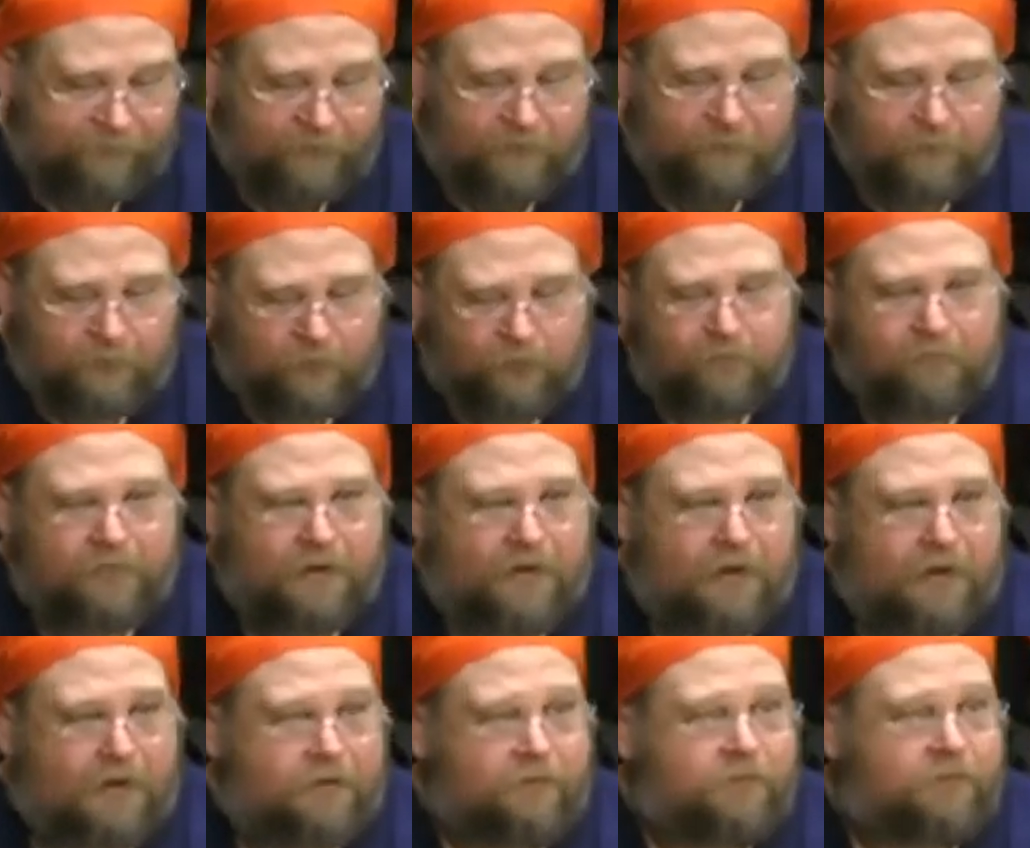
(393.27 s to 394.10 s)
From
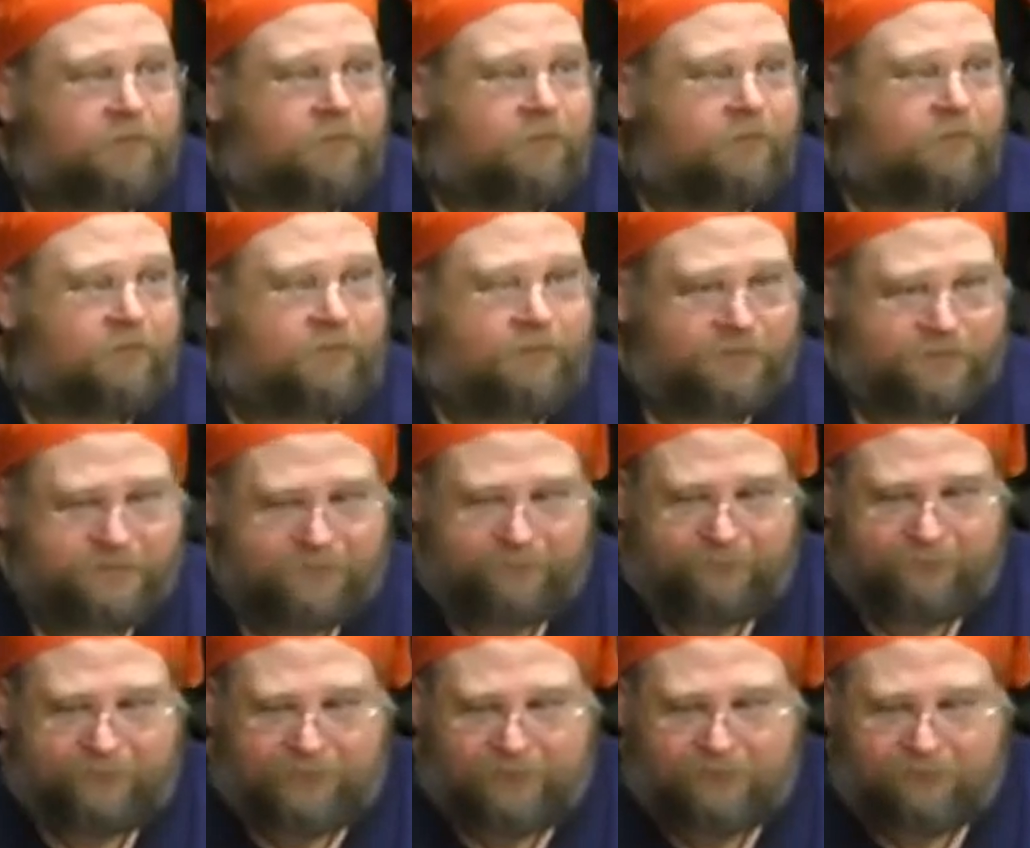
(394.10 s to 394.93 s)
Oman, there's
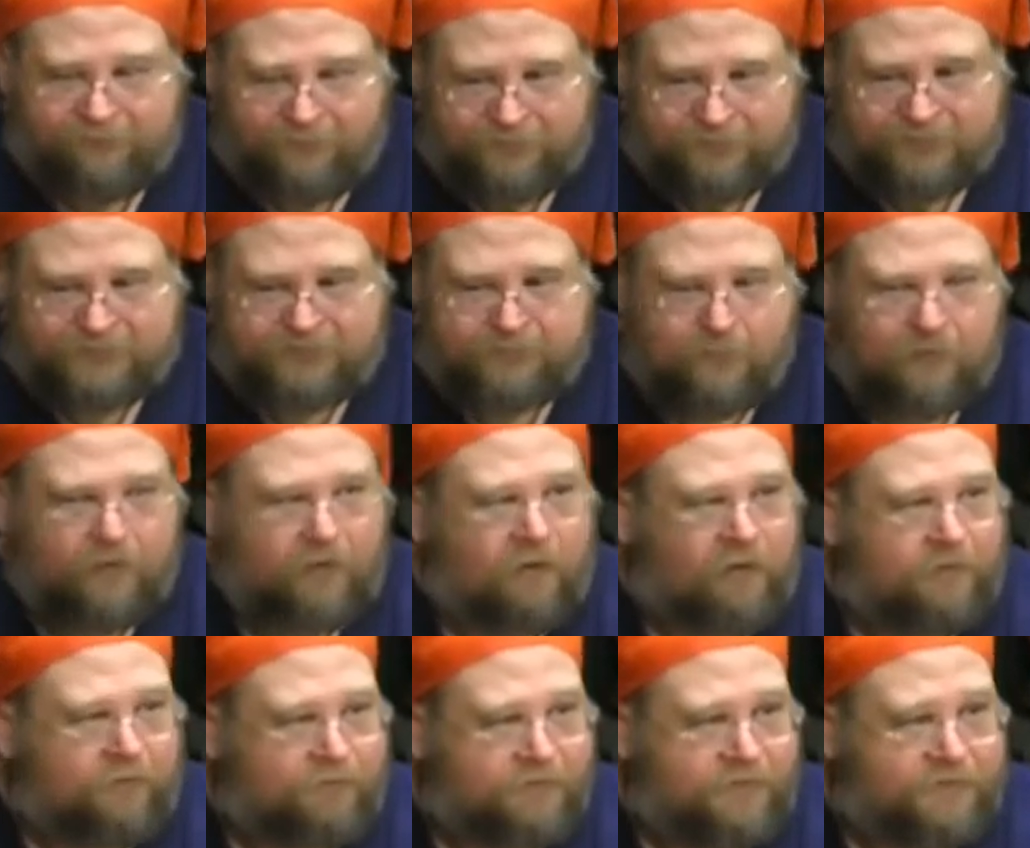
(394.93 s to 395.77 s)
a very, very
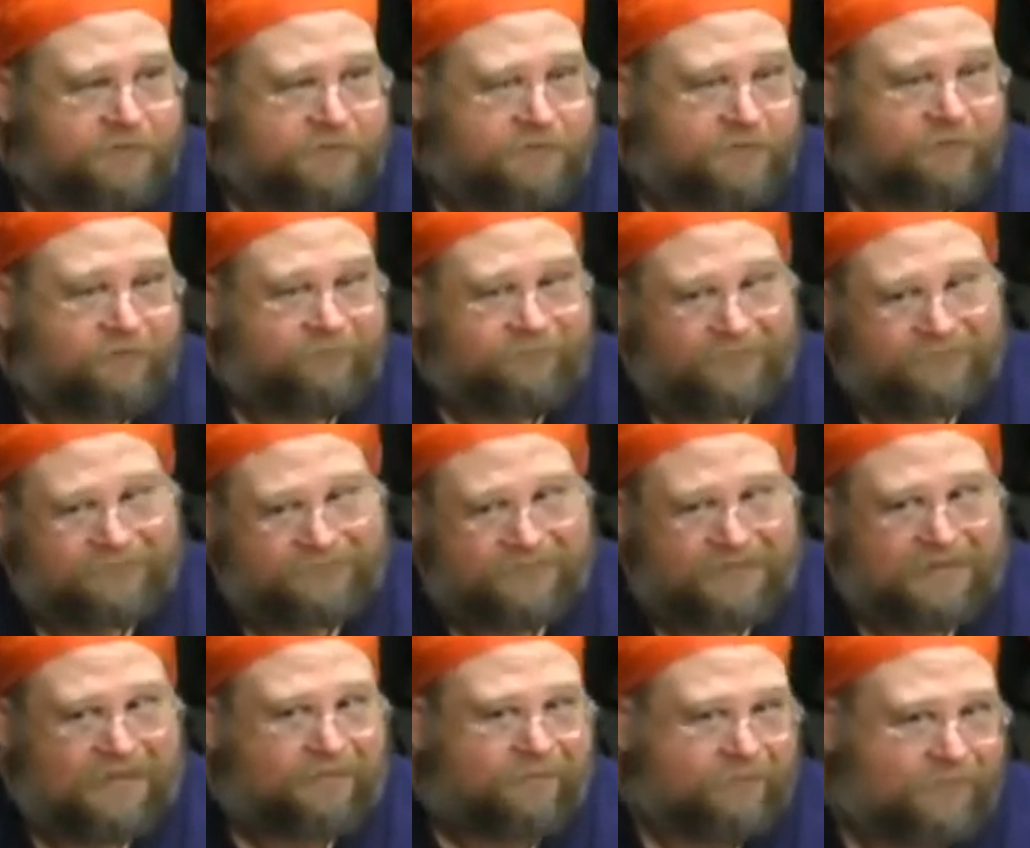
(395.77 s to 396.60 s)
small region. In
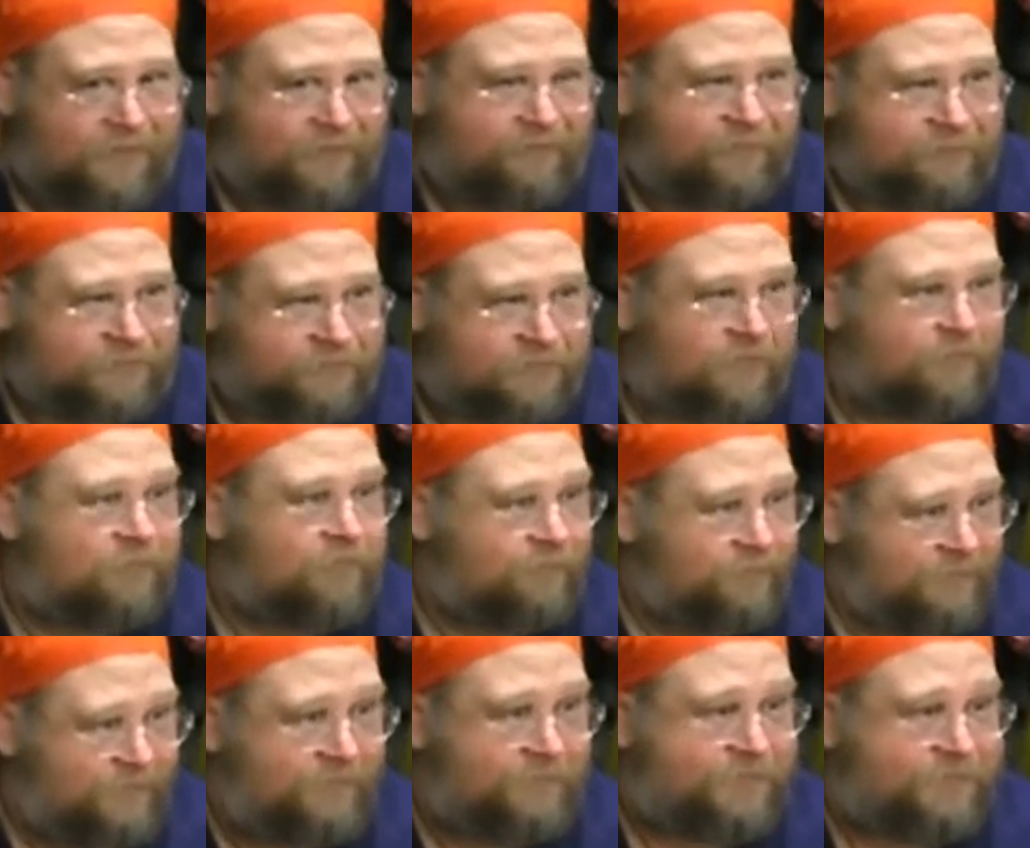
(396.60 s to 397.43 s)
fact, now they're having
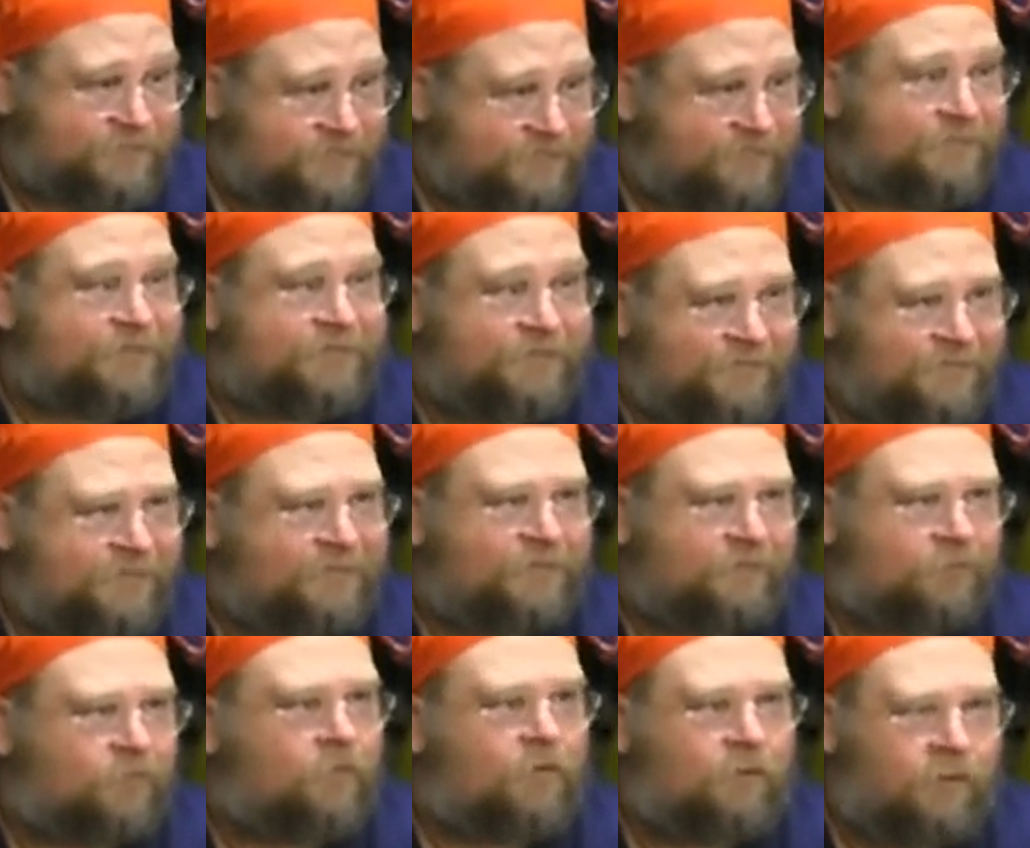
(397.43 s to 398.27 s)
trouble because
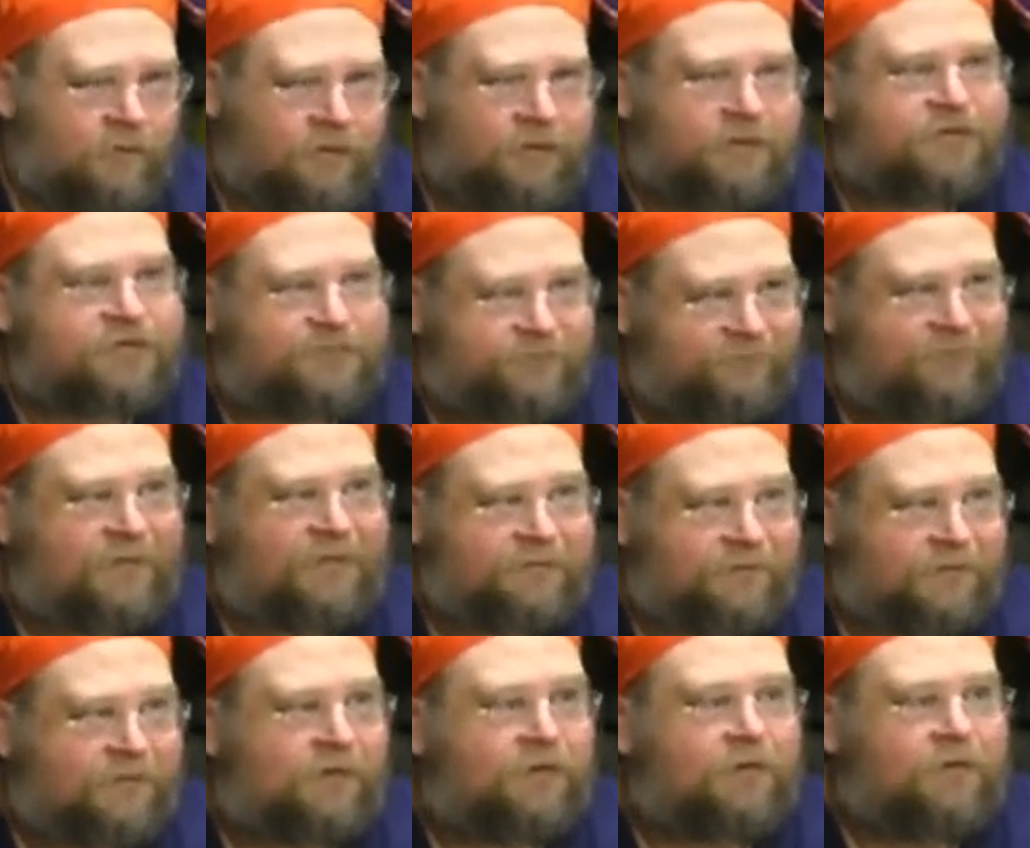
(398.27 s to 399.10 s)
war is
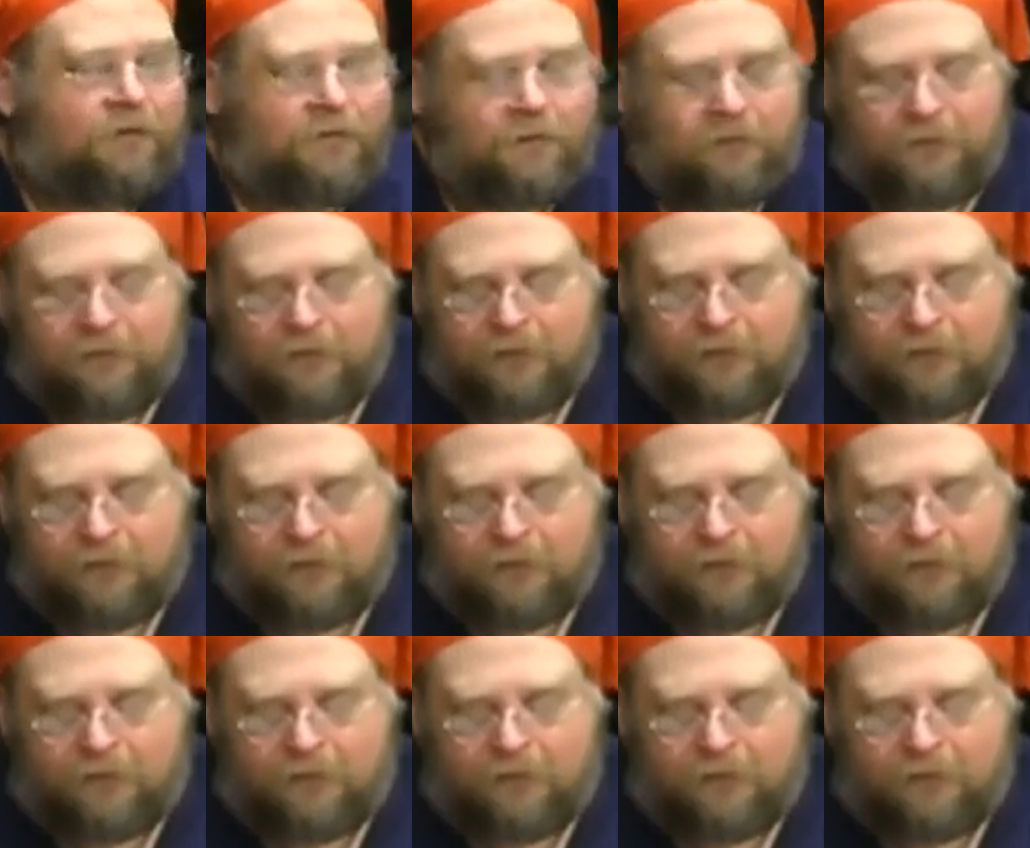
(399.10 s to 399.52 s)
affecting it.